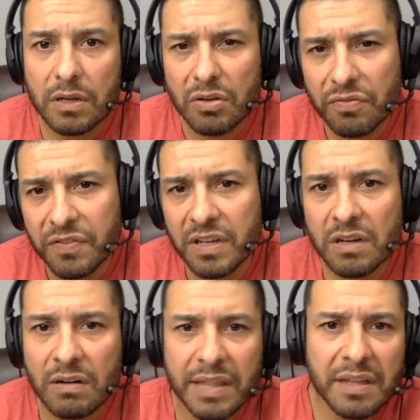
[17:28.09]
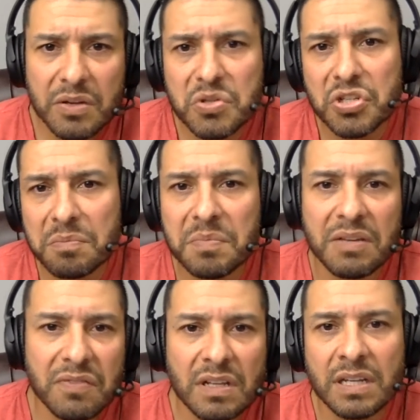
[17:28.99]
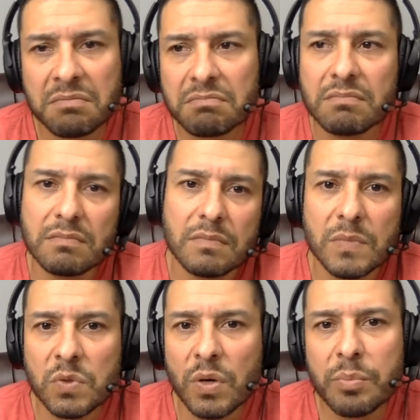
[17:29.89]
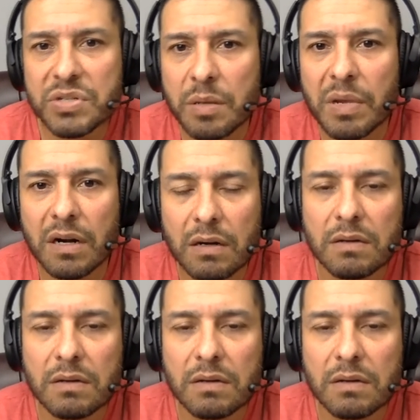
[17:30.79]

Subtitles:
You'll feel, I think you should be feeling 20% better.